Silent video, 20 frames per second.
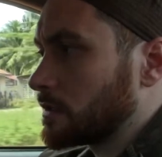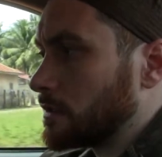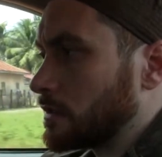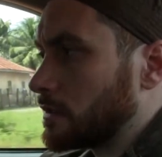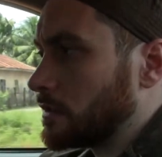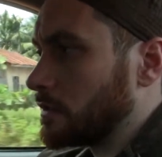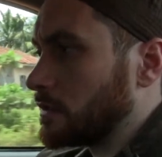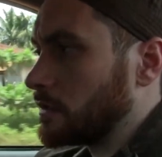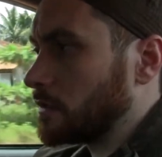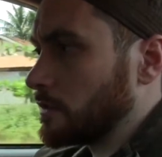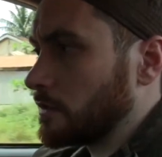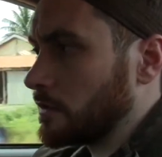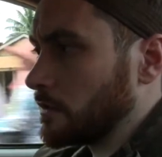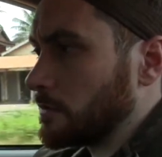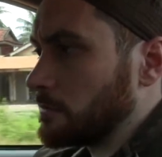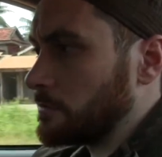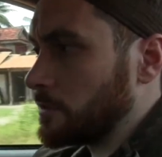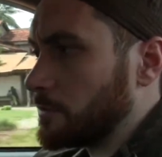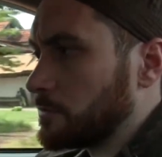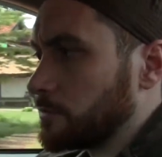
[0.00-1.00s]
uh,
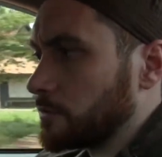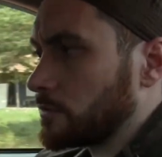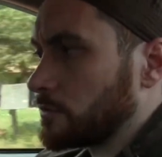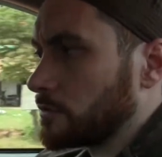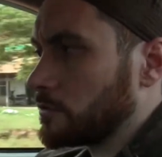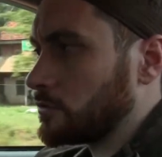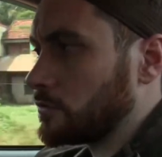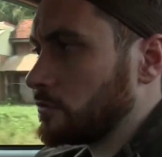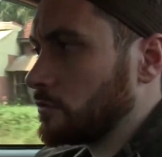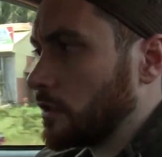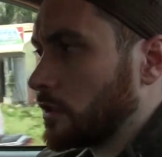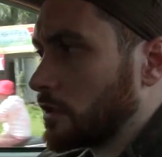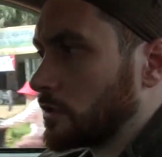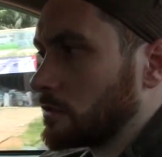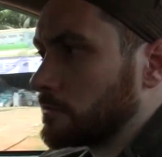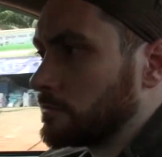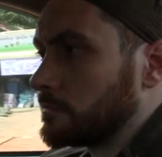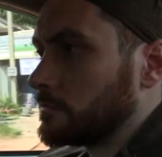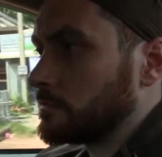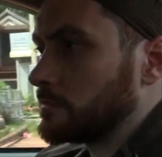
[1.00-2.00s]
uh people who
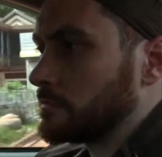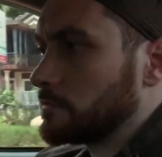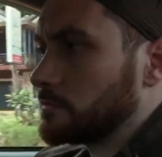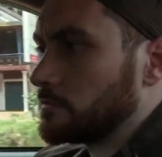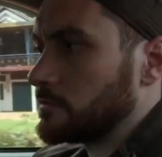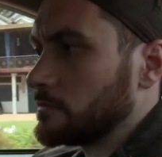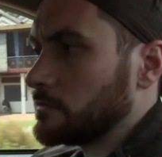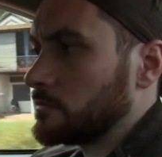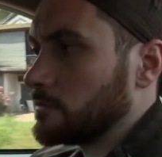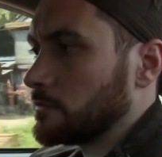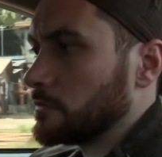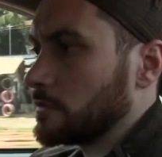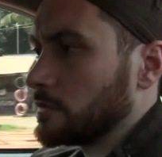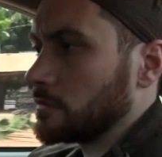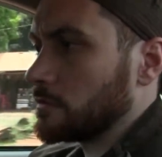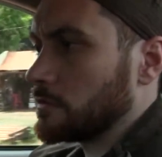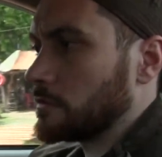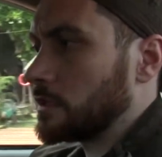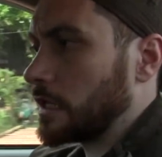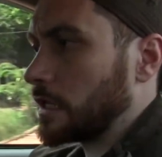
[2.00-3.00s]
are
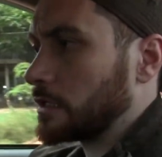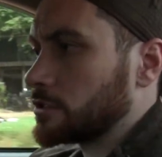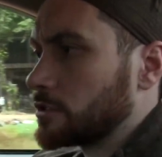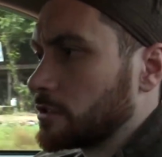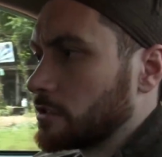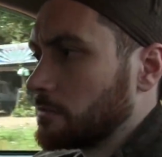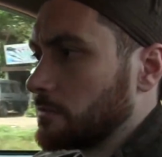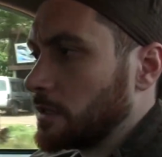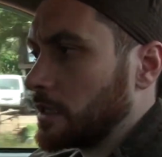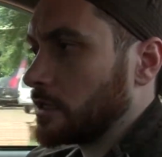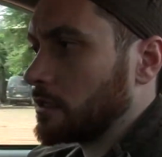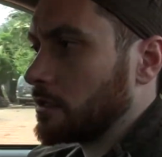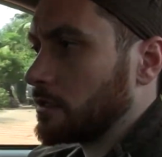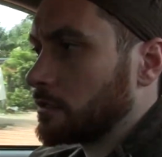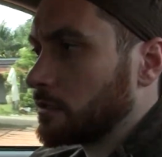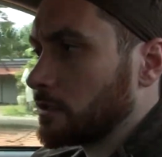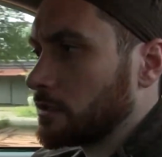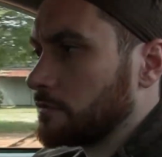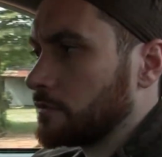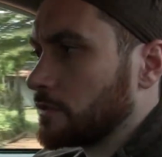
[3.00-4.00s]
actually making a
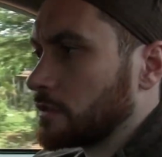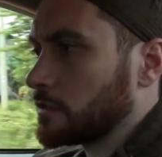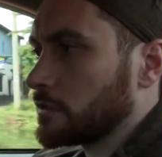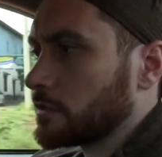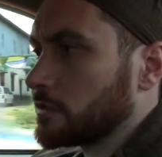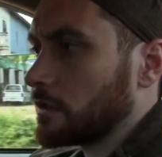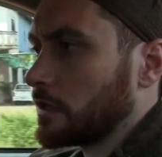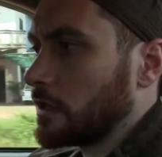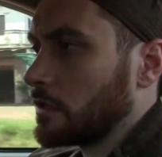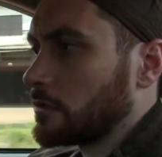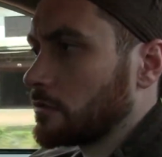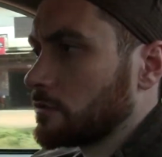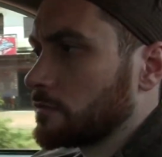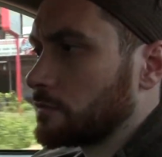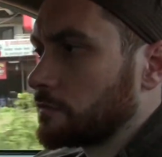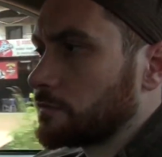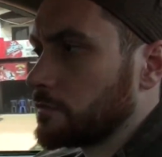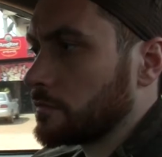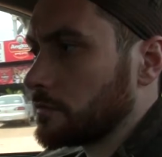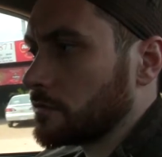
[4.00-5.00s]
living out of
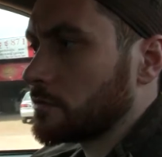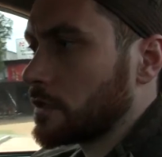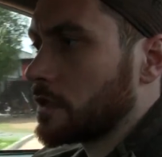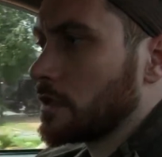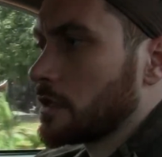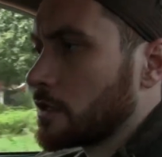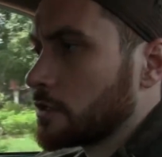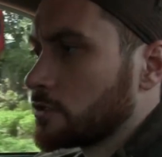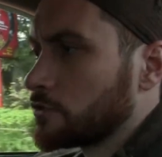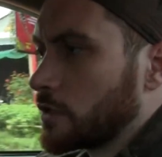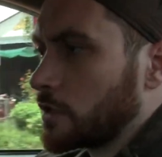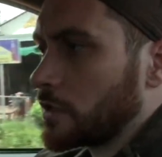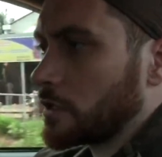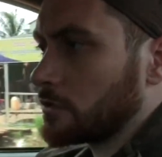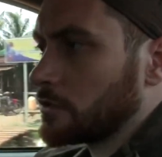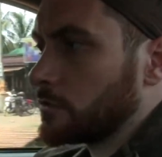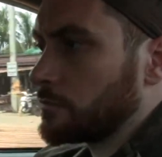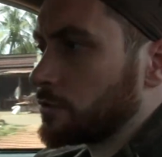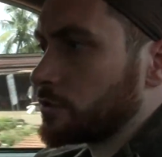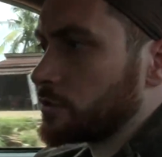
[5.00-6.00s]
trying
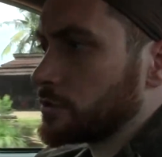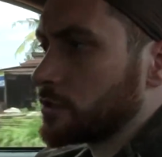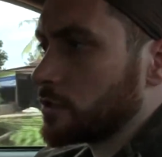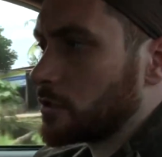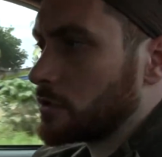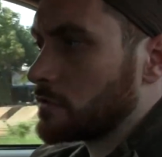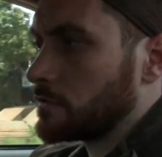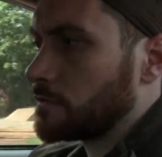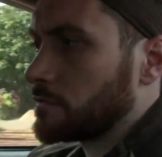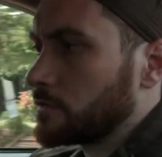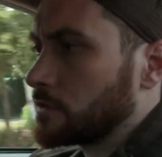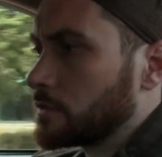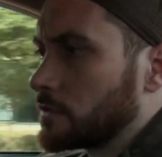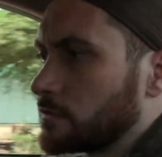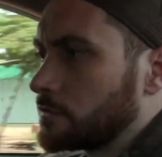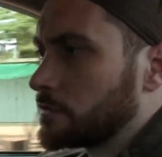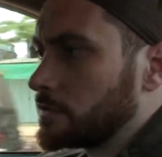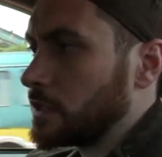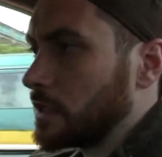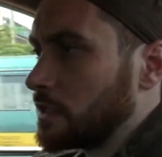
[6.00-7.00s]
to preserve
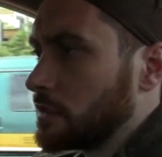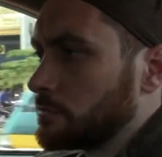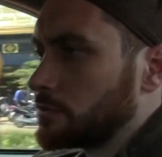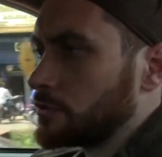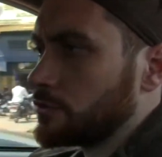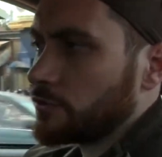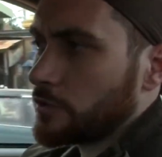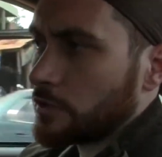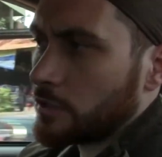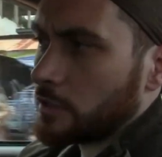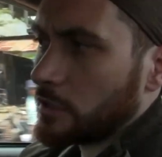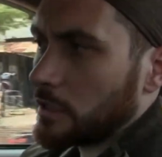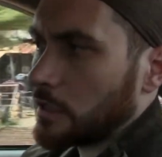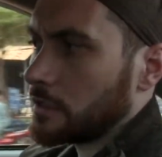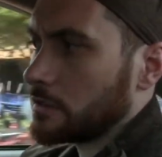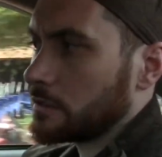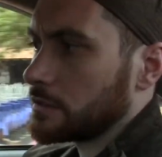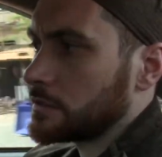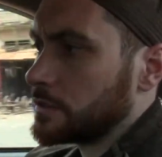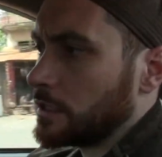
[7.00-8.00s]
the same tree
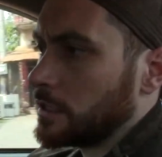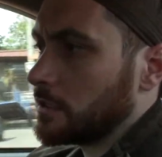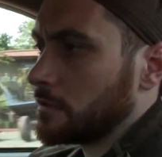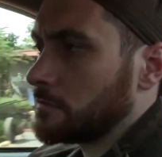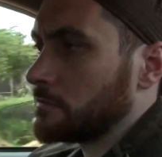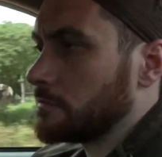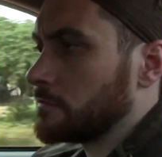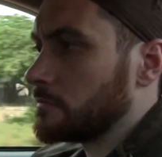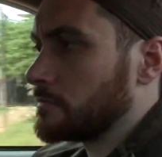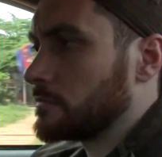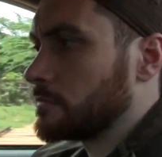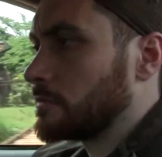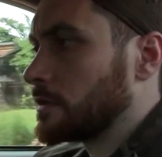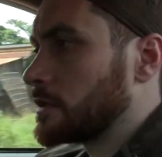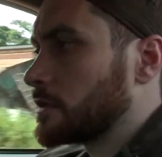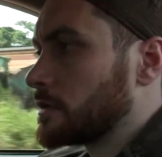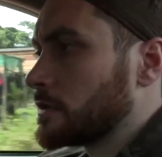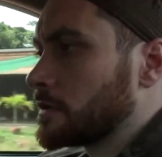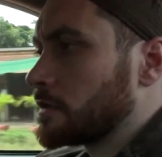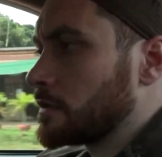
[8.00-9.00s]
and the
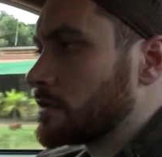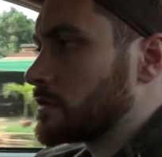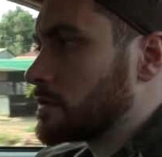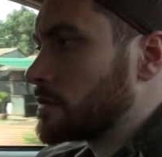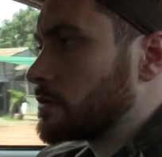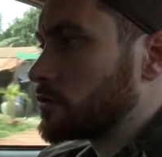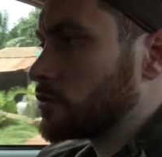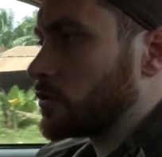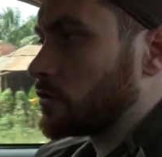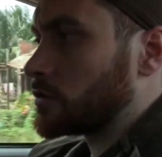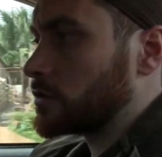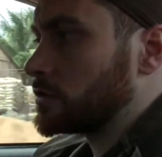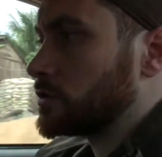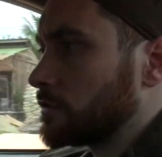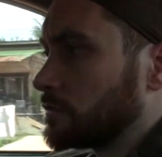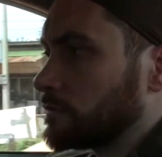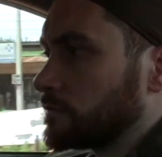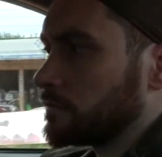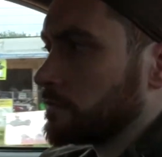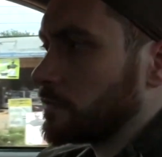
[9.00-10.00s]
same source
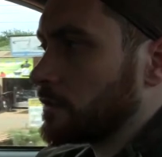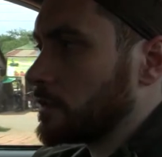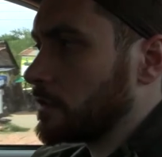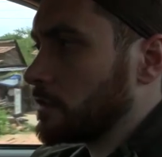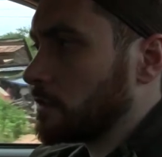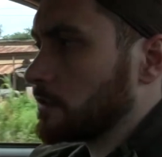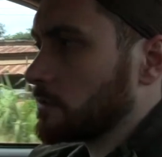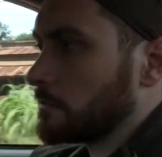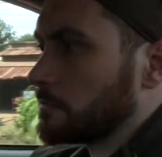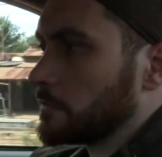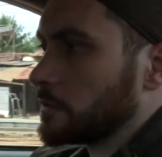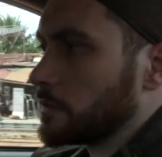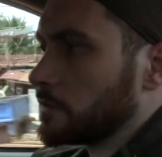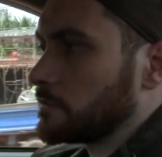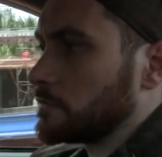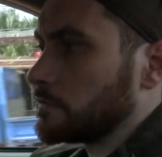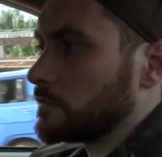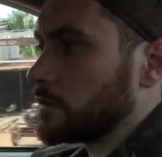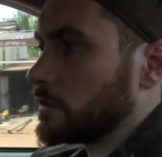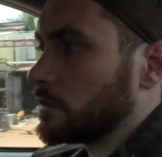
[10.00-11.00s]
of, uh,
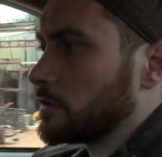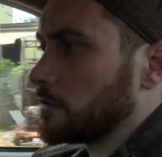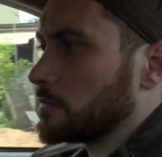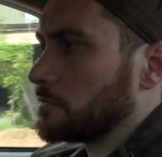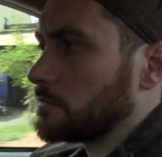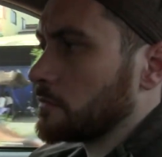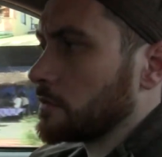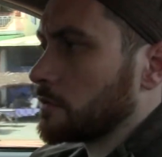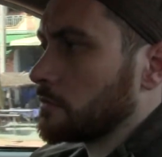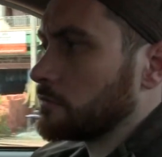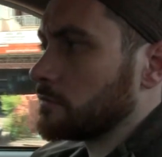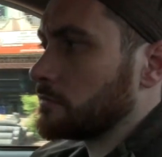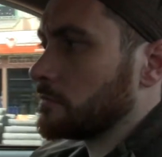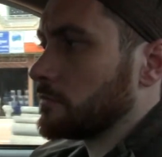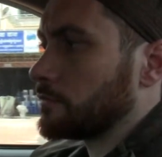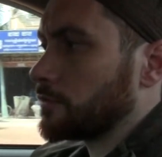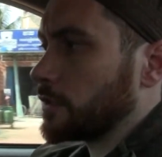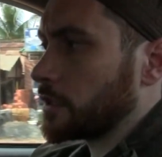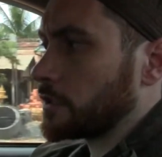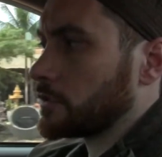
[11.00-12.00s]
of, uh,
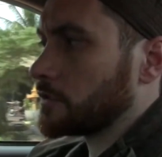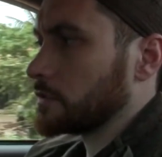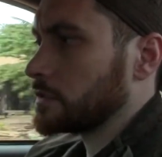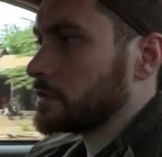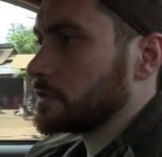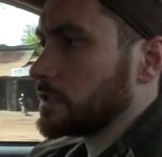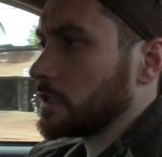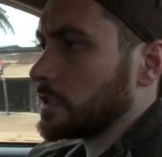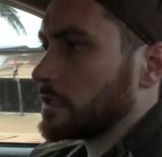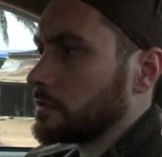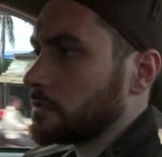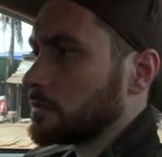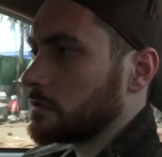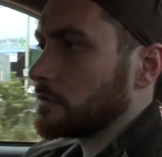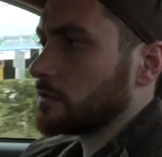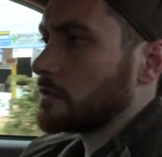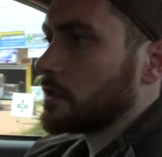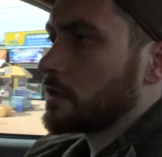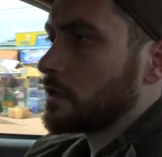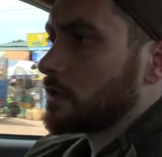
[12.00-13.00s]
of, fragrance that
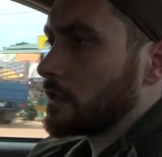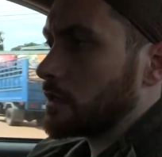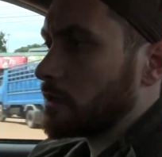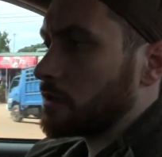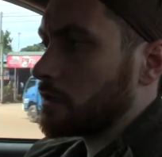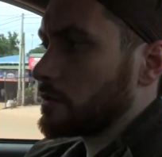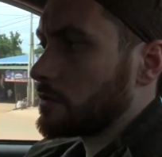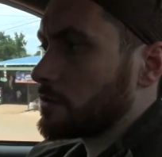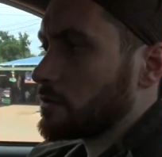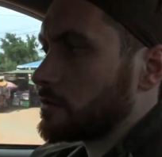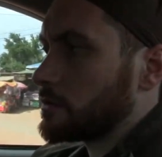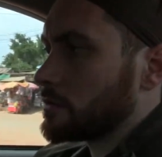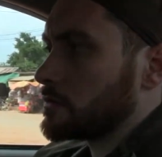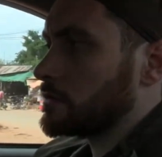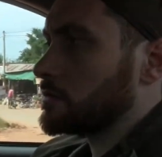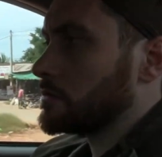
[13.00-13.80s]
another